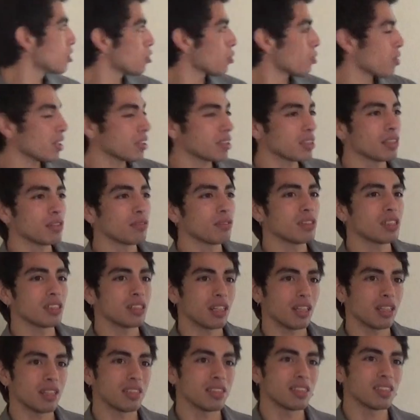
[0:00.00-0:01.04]

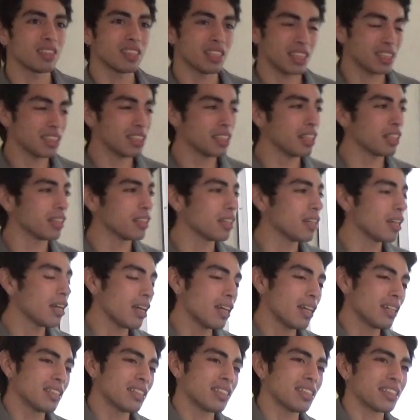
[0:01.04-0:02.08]
2016
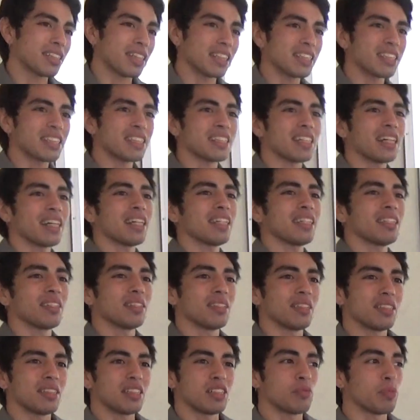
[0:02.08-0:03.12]
states that
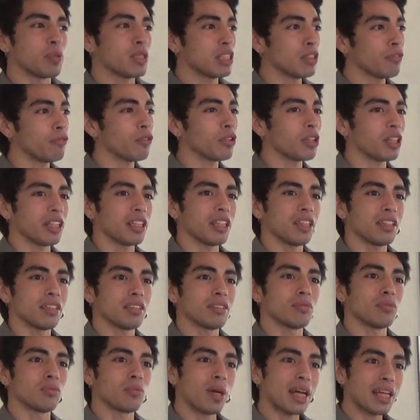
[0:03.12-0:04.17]
specifically
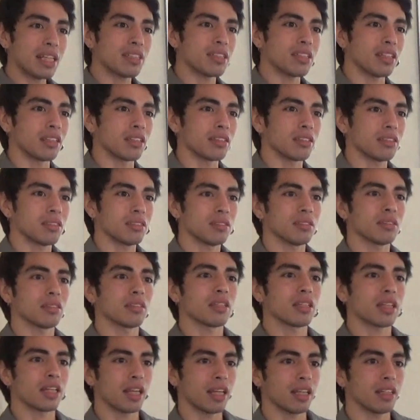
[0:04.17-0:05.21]
writing
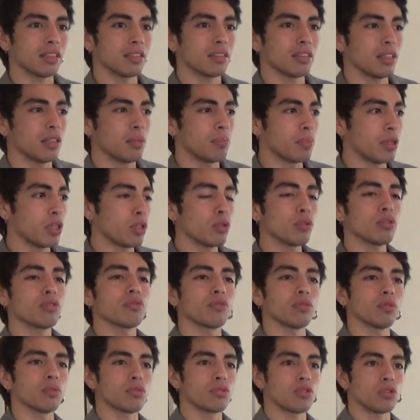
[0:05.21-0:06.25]
can be
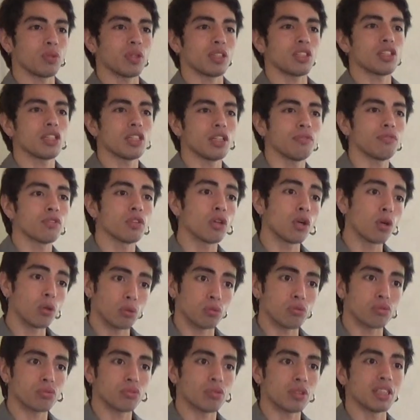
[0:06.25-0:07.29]
useful to achieve
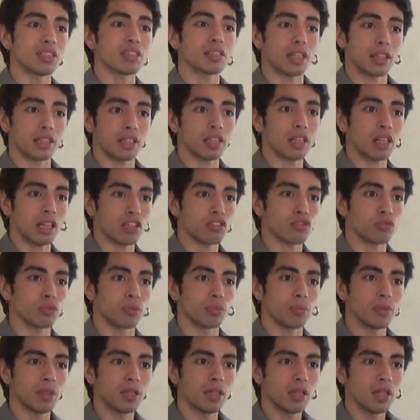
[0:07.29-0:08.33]
goals inside the
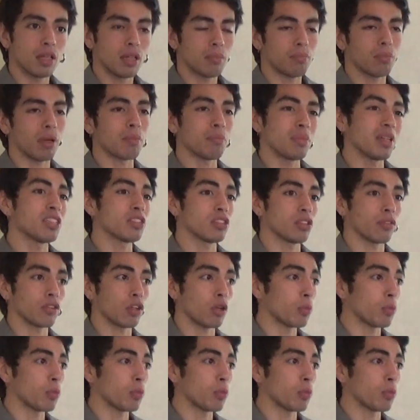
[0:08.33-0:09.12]
classroom by means of